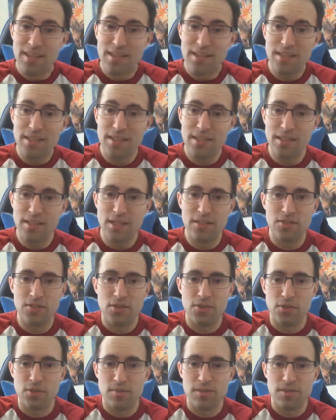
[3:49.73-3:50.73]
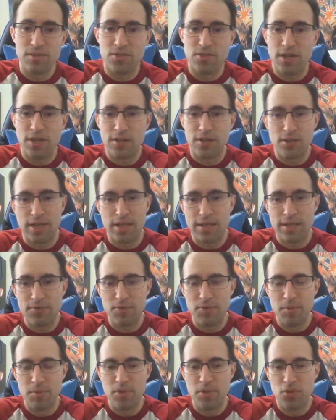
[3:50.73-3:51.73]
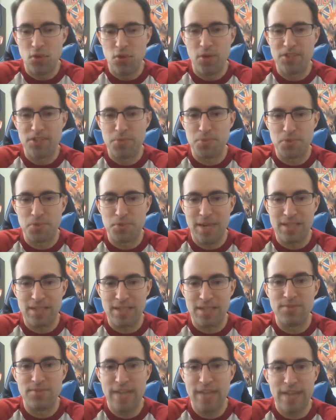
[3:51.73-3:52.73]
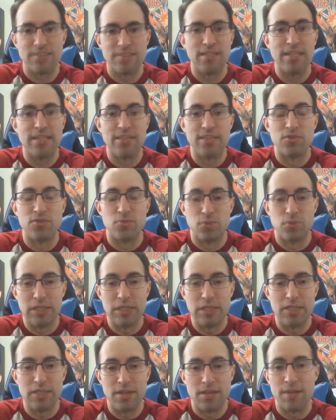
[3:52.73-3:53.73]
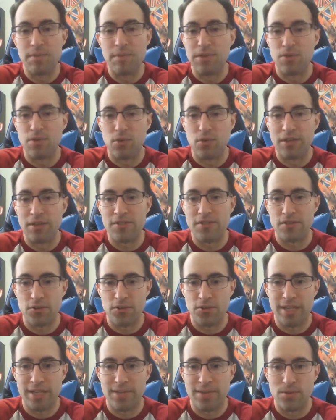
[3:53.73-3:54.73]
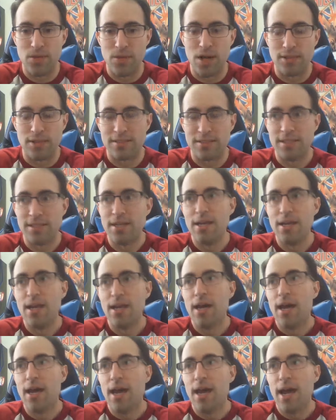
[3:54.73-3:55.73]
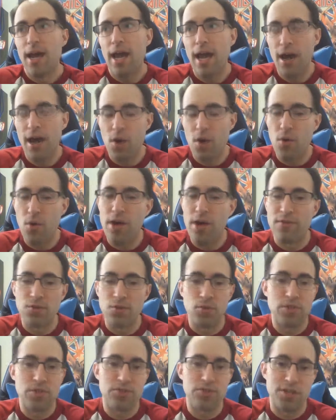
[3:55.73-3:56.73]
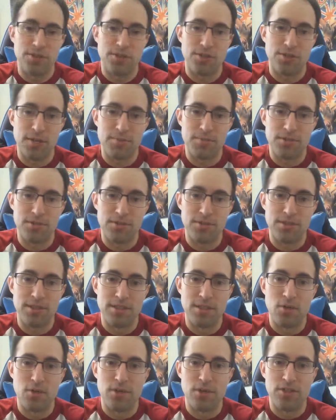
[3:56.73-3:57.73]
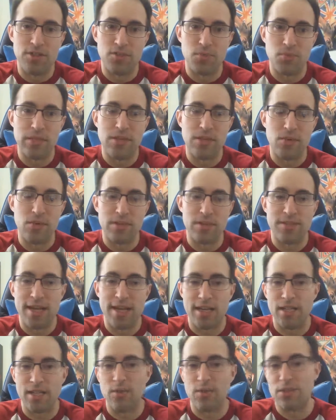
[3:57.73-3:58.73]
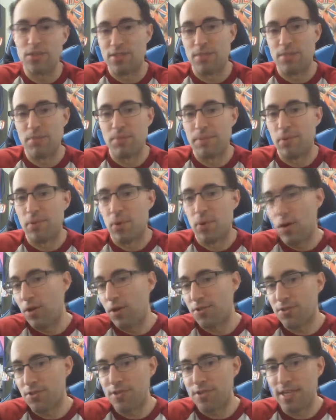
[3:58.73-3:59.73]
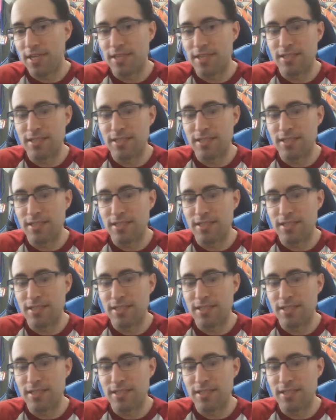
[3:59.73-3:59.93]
in terms in general, like from the choice perspective, yes, it is really dumb that the races are gender locked. However, when gender comes into the equation, we know exactly what some people will also take it